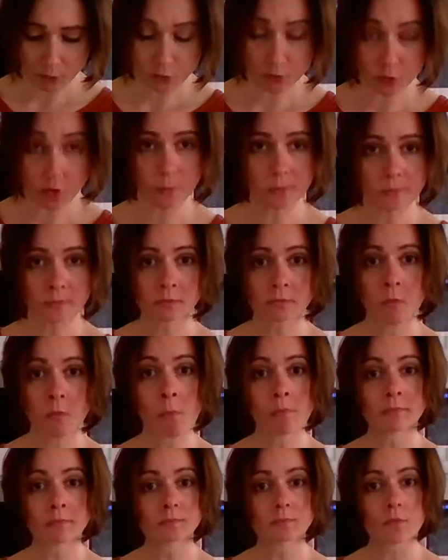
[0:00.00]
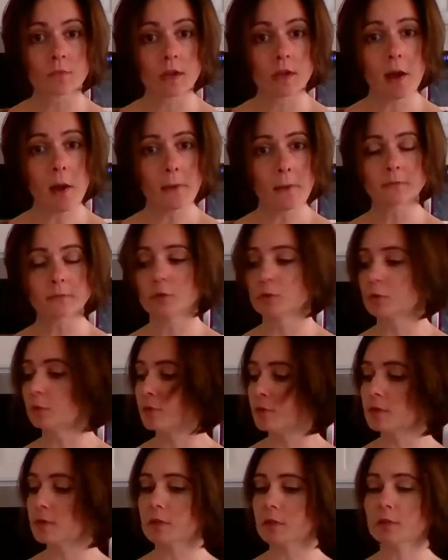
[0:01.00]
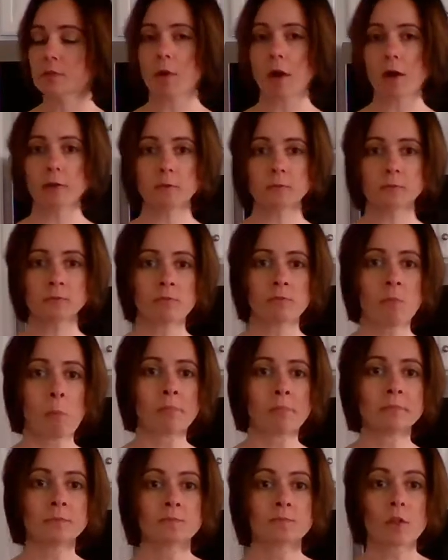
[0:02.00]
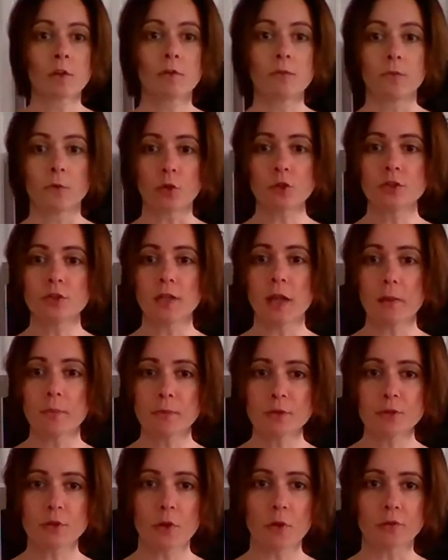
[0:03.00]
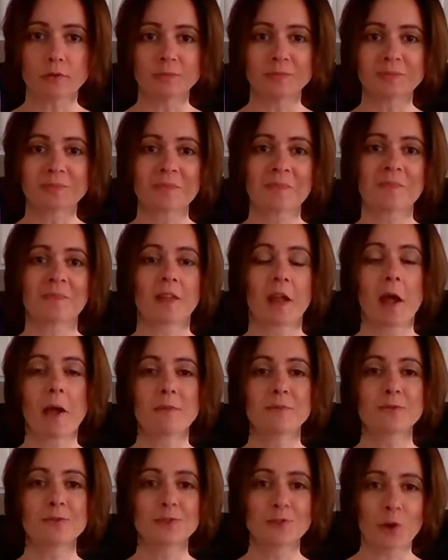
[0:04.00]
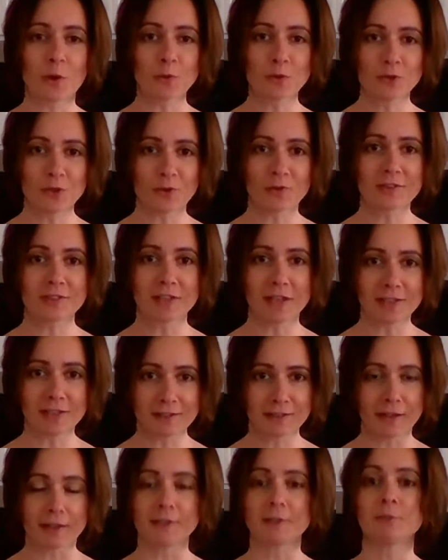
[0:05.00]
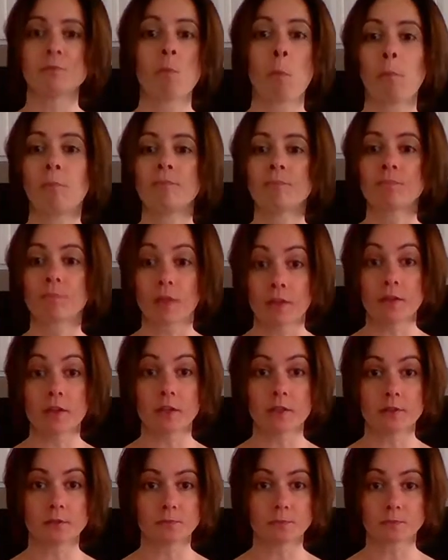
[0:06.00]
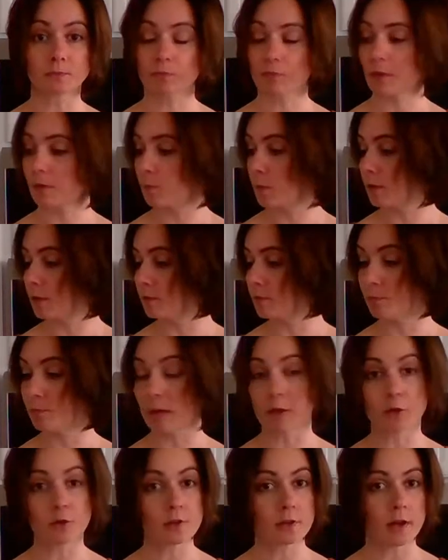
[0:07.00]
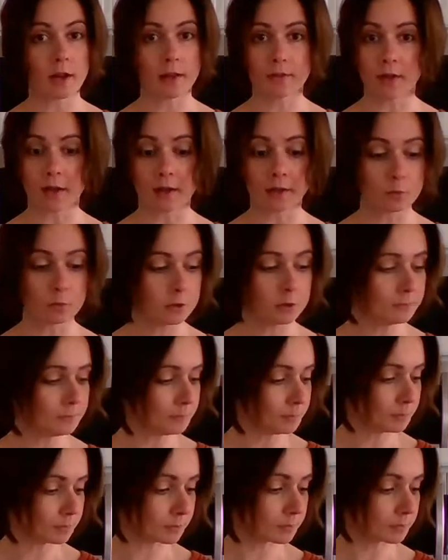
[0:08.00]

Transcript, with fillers: So, yeah, so this is my first episode. I'm so excited, guys. I think it went better than I thought it would.